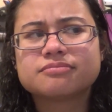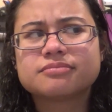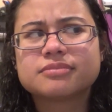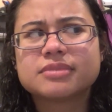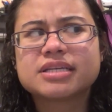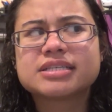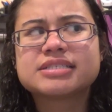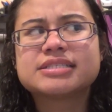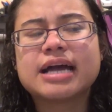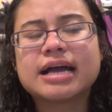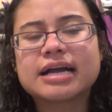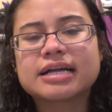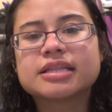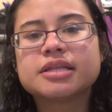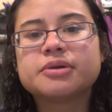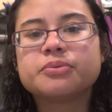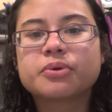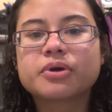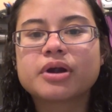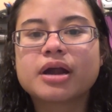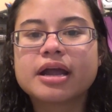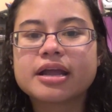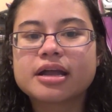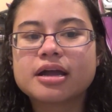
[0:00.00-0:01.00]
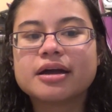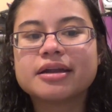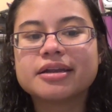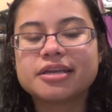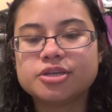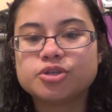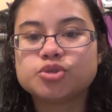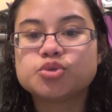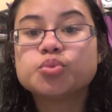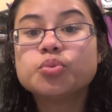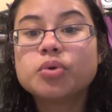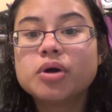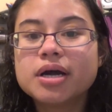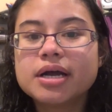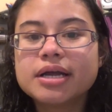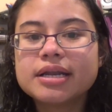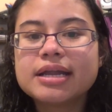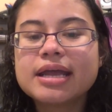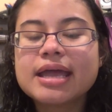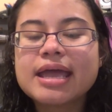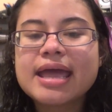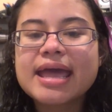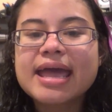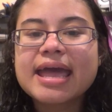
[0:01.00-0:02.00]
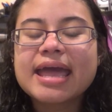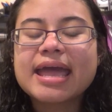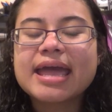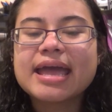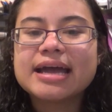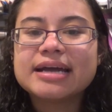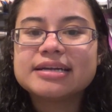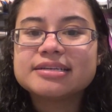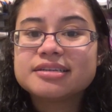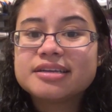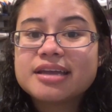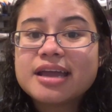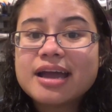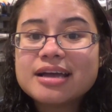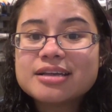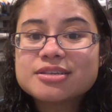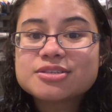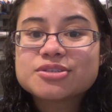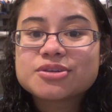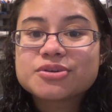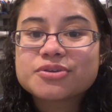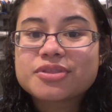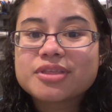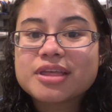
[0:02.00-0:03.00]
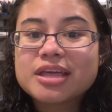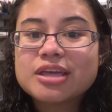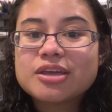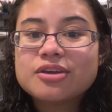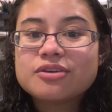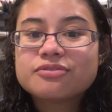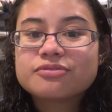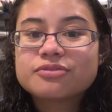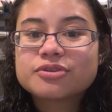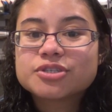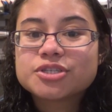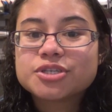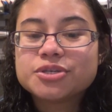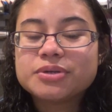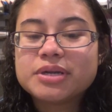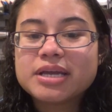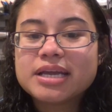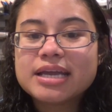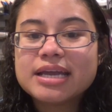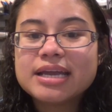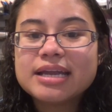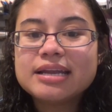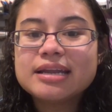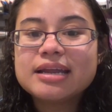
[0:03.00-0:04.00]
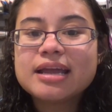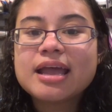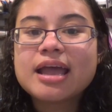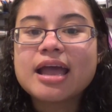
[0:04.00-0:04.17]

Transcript: exactly where I got each one. And yeah, so thank you for tuning in.